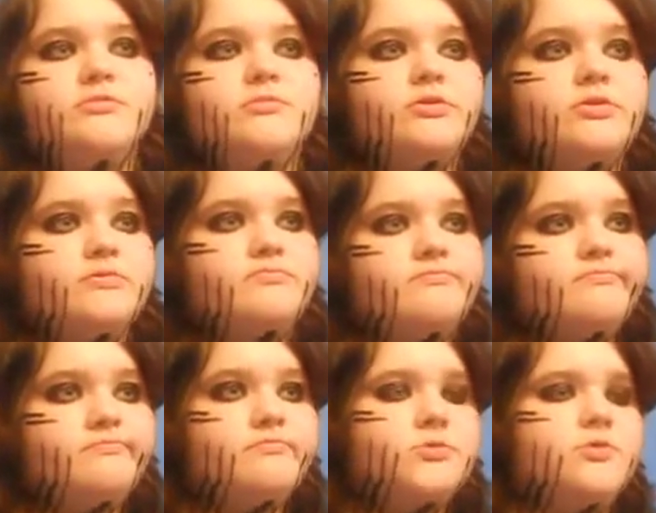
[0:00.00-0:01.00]
Purdy
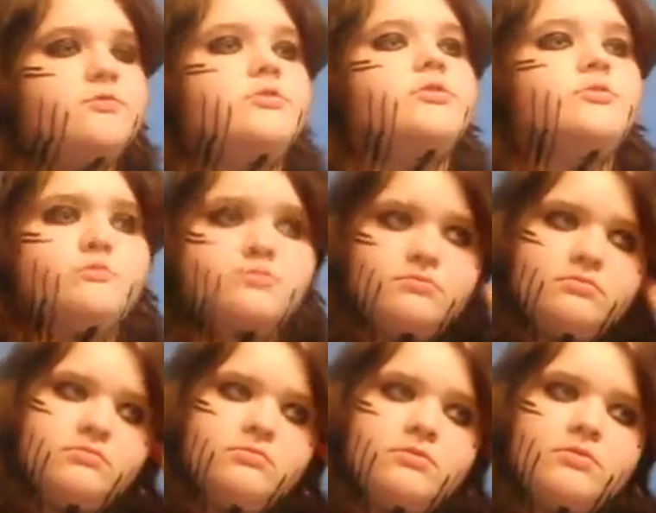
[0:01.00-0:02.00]
tutorial.
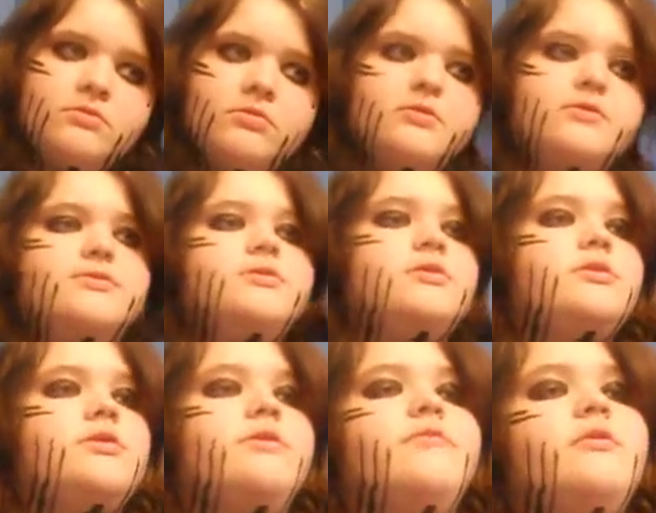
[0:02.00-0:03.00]
You see, I
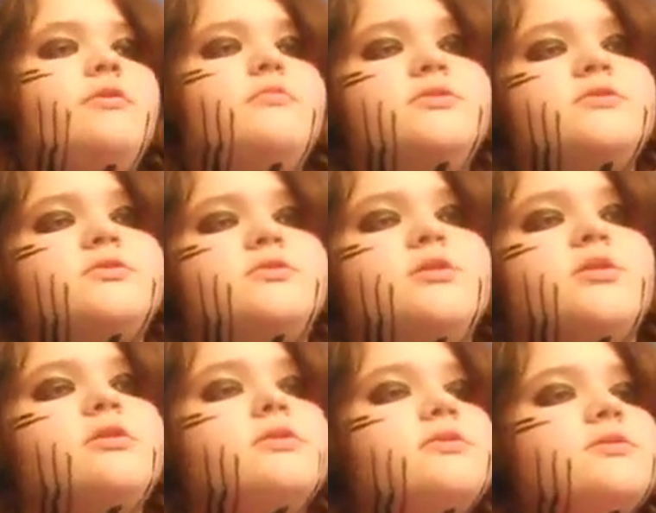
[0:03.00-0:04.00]
even got my star
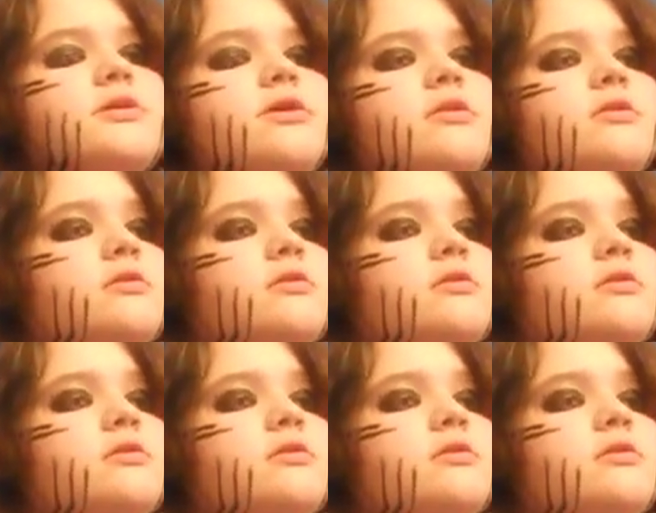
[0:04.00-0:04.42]
necklace on